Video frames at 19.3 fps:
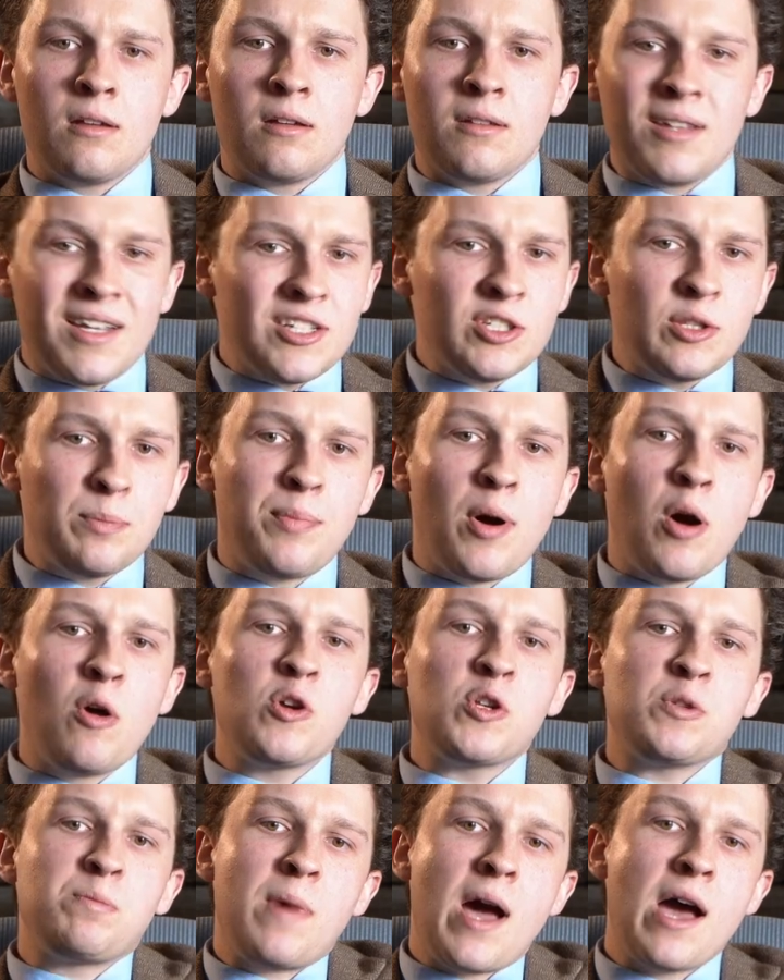That is the
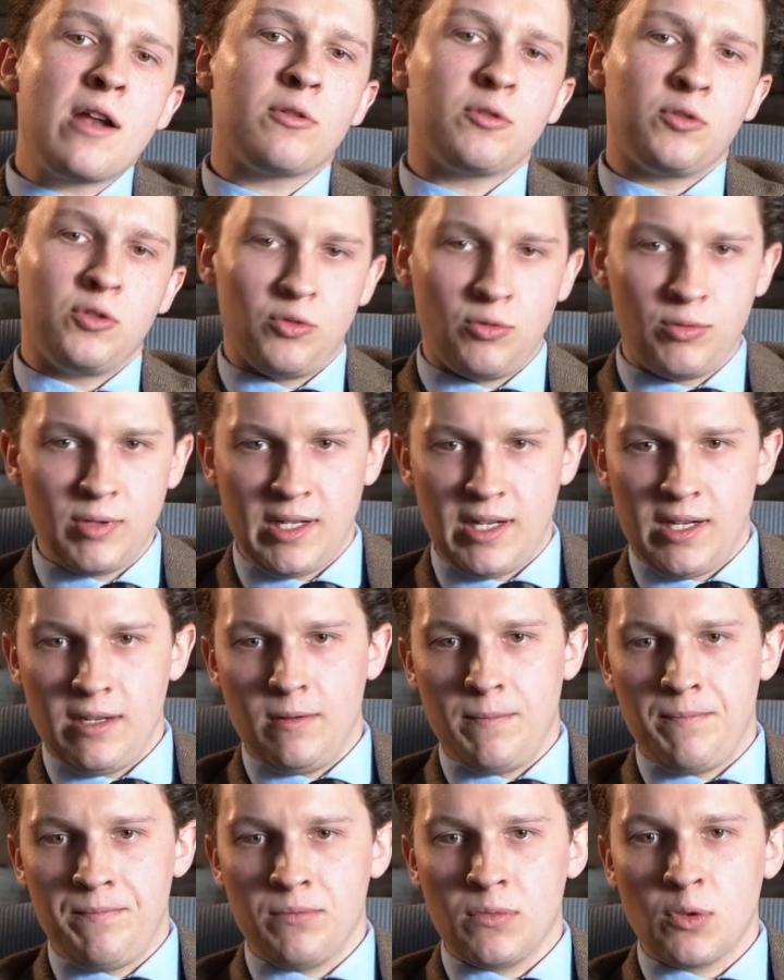postmodern creed,
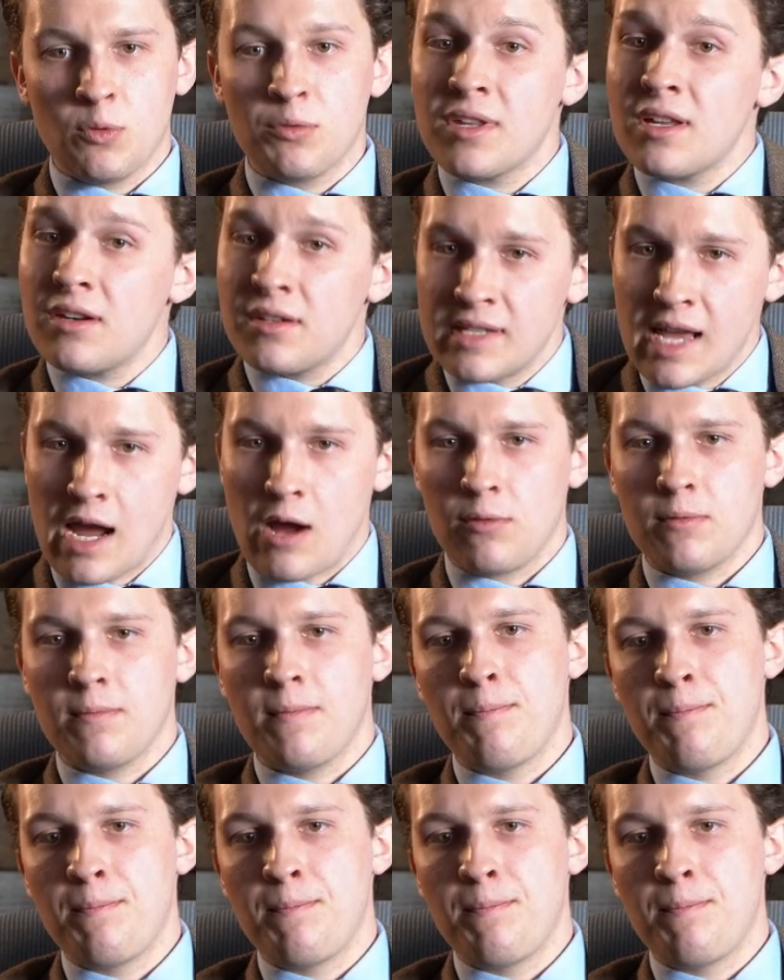without a doubt,